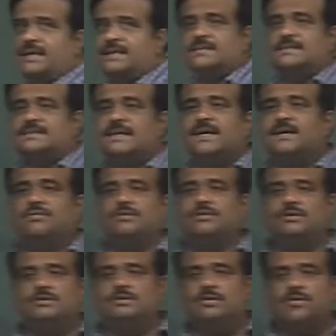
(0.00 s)
in C
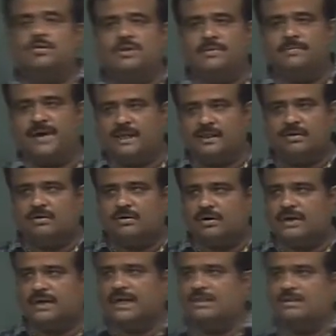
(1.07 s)
we know the malloc or
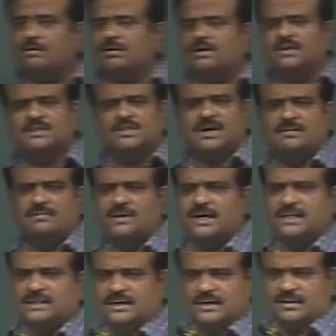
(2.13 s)
calloc, in Java
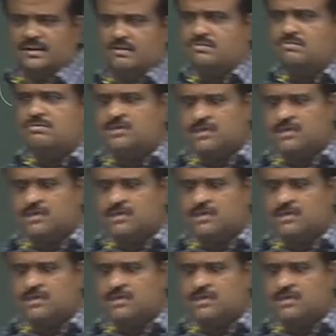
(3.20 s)
I think new.